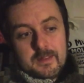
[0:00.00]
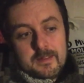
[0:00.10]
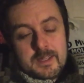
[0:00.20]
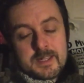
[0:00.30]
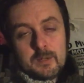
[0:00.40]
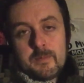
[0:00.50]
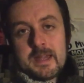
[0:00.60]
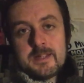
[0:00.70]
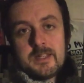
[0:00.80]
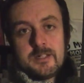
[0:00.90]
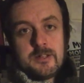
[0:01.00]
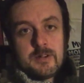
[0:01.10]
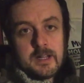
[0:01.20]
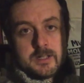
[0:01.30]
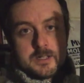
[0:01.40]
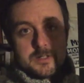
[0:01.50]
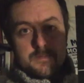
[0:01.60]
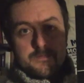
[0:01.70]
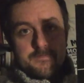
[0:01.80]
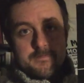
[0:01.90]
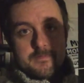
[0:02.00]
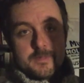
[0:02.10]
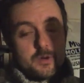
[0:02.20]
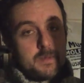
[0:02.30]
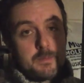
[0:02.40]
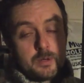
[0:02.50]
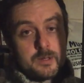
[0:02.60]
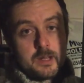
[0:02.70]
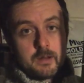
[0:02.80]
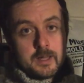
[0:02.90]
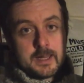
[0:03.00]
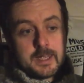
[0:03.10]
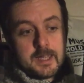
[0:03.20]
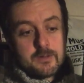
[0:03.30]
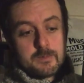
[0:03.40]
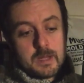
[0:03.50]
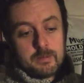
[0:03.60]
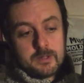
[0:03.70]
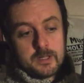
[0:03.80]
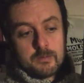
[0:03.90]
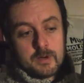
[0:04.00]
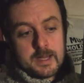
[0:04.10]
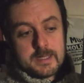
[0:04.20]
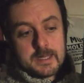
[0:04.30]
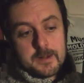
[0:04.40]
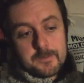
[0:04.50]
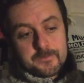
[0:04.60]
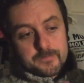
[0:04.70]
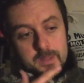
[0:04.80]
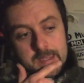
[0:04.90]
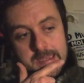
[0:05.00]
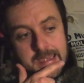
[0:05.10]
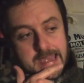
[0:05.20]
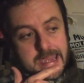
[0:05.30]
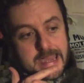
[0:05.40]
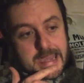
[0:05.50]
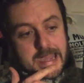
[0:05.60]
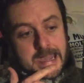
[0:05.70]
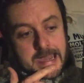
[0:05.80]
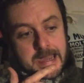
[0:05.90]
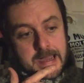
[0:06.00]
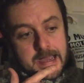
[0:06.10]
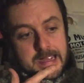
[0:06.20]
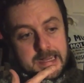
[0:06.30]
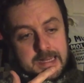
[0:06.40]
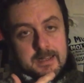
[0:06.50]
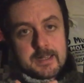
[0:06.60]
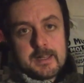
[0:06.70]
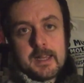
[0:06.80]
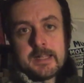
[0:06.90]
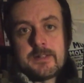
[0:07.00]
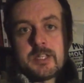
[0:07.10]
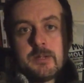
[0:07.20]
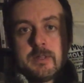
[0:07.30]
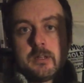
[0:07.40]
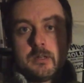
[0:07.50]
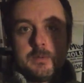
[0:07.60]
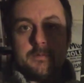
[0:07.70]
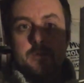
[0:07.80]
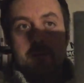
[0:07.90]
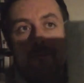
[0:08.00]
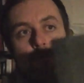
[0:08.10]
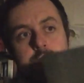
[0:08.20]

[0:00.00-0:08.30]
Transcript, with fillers: this album has its detractors. There are people who don't like it, there are people who don't rate it. Uh, I can I can kind of see where they're coming from.